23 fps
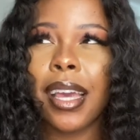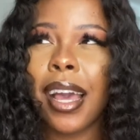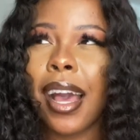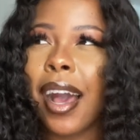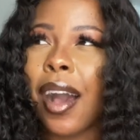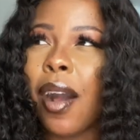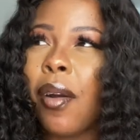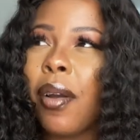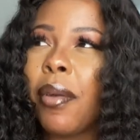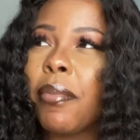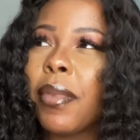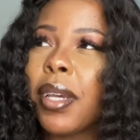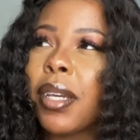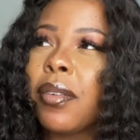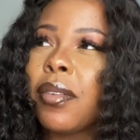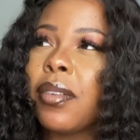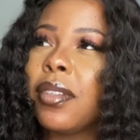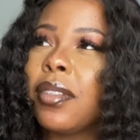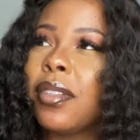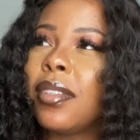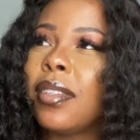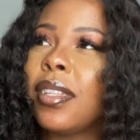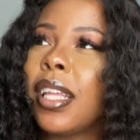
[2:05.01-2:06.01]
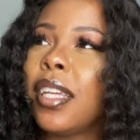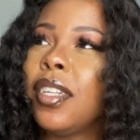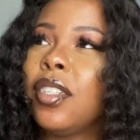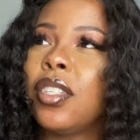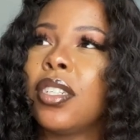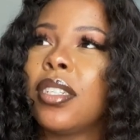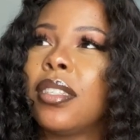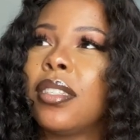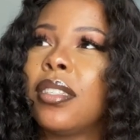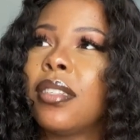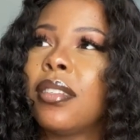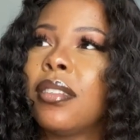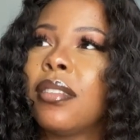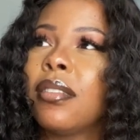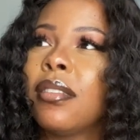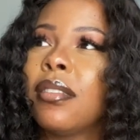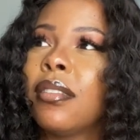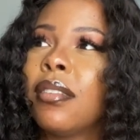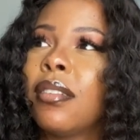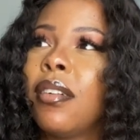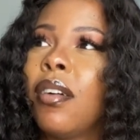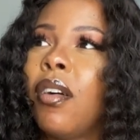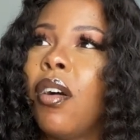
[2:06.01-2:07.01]
how am I gonna do like just
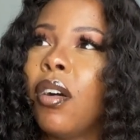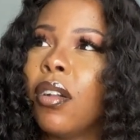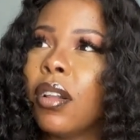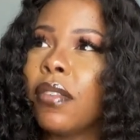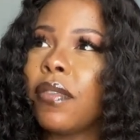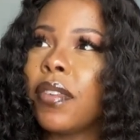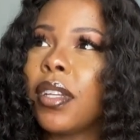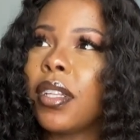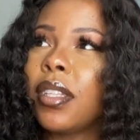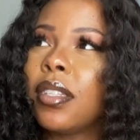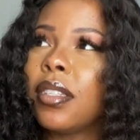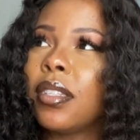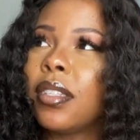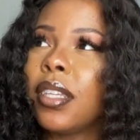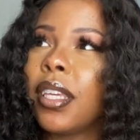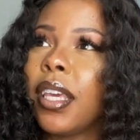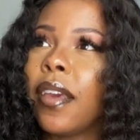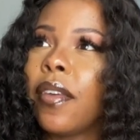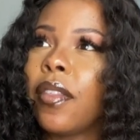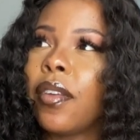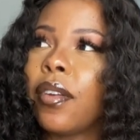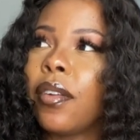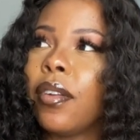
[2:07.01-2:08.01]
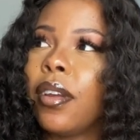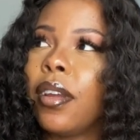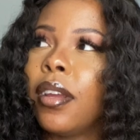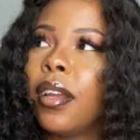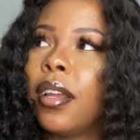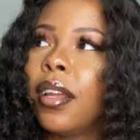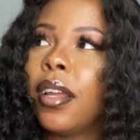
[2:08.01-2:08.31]
all of it together?